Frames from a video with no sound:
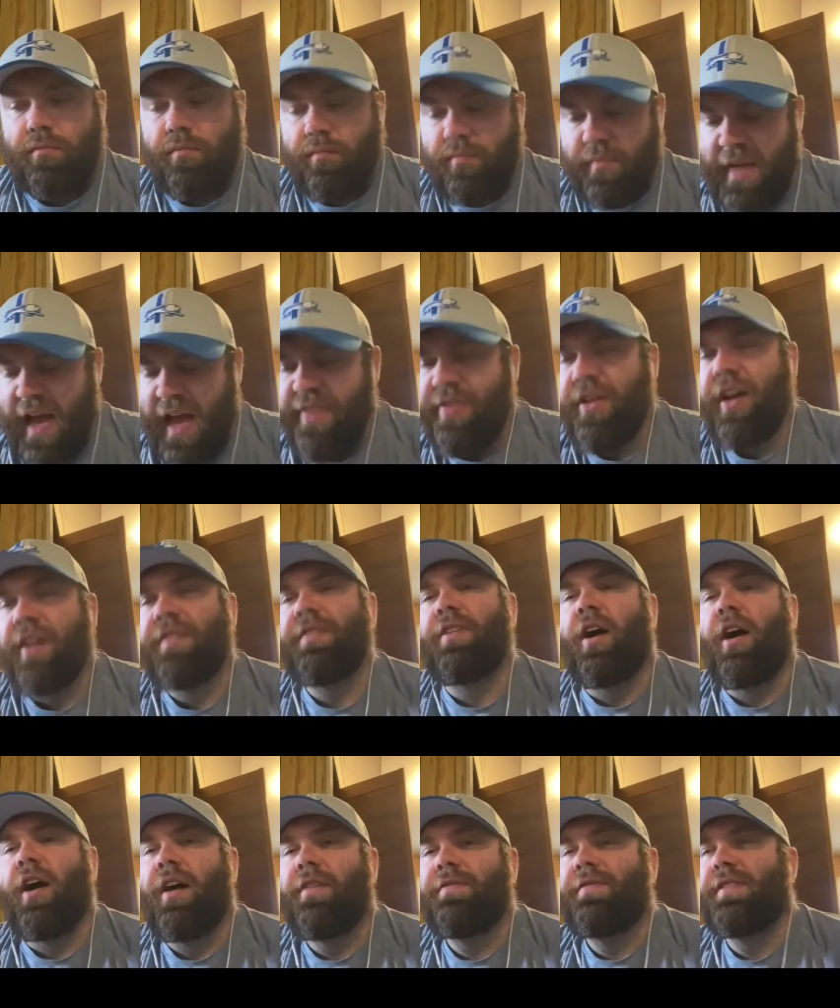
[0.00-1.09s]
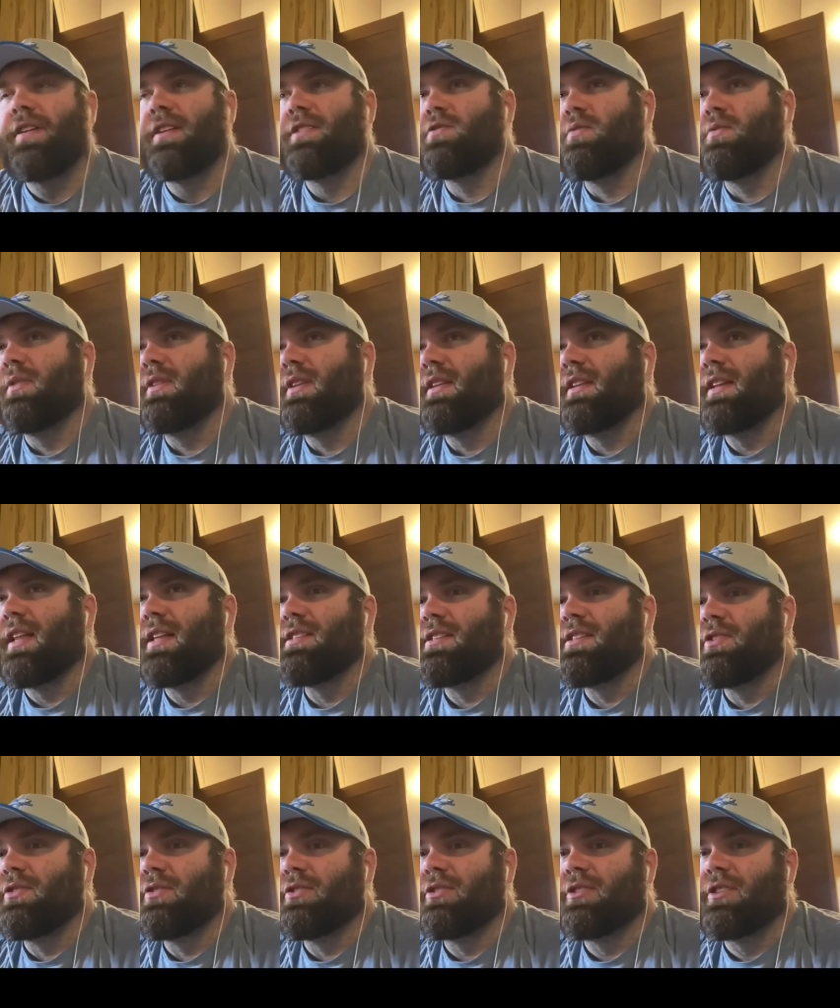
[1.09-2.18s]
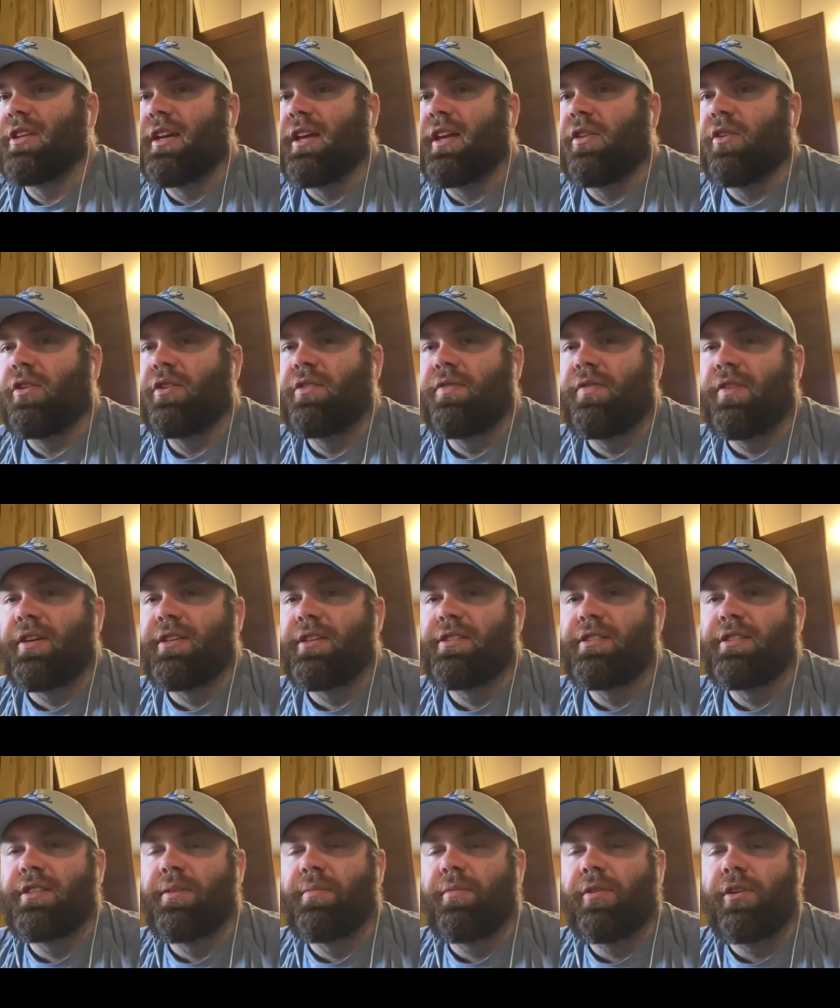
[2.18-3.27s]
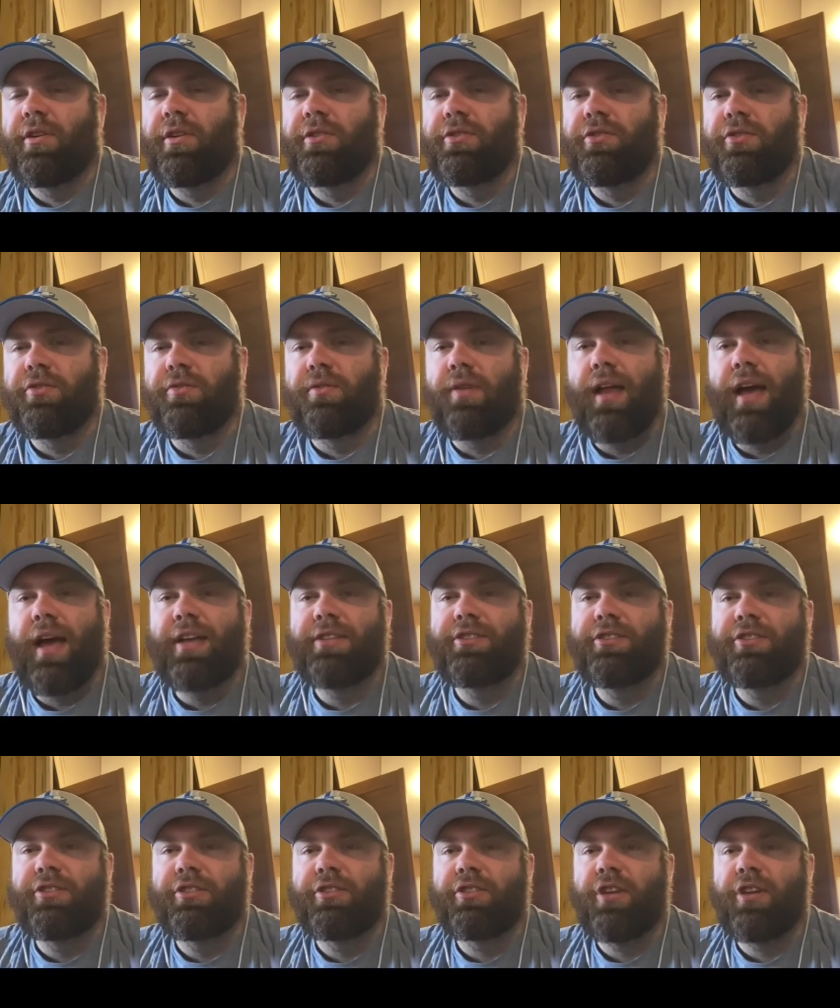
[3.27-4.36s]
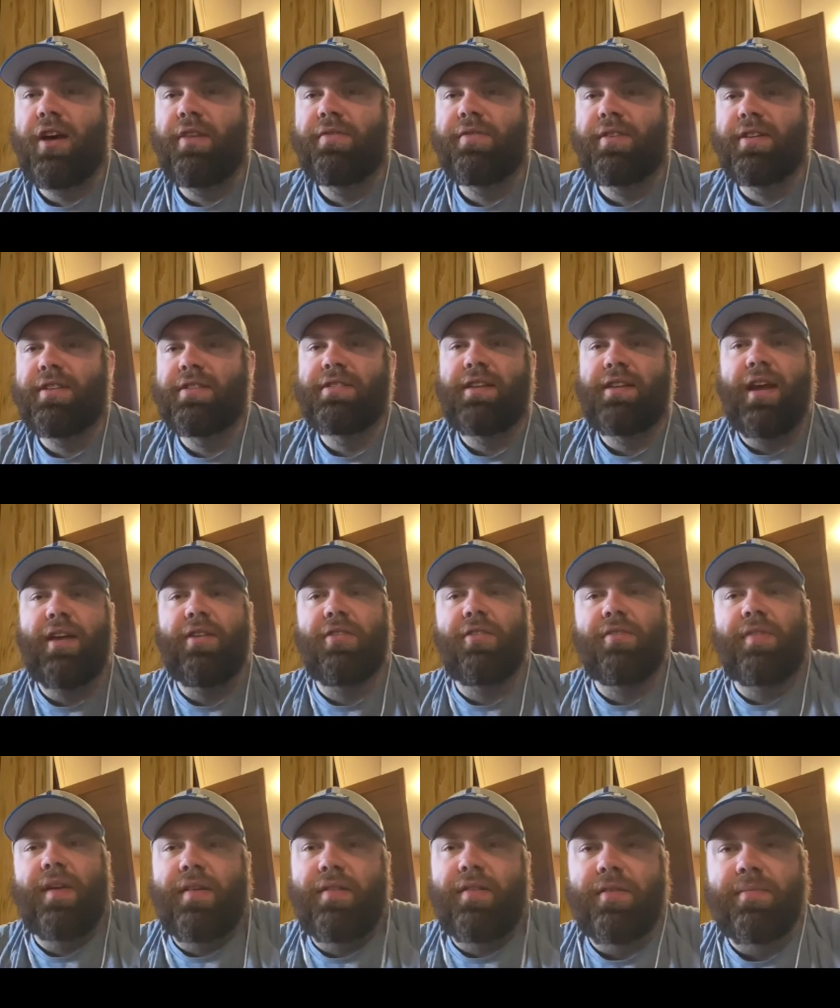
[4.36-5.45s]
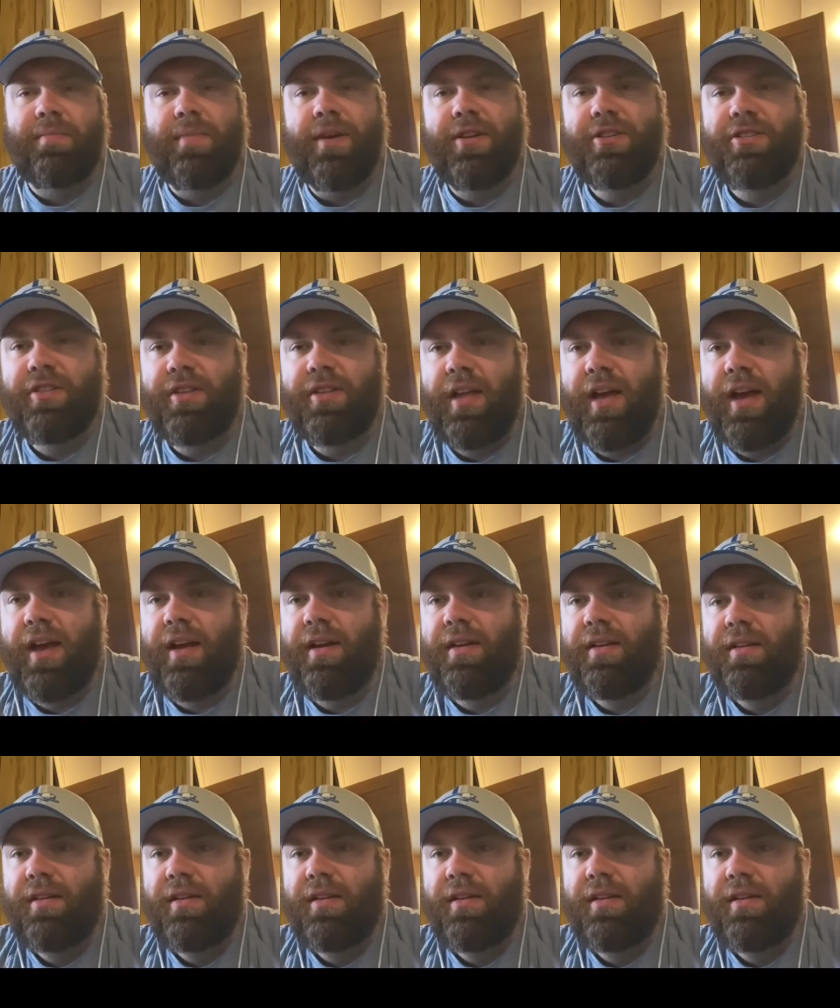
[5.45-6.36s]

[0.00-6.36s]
I thought the offense, one thing that's interesting, it looked very similar to last year's offense. I don't know if I already mentioned that.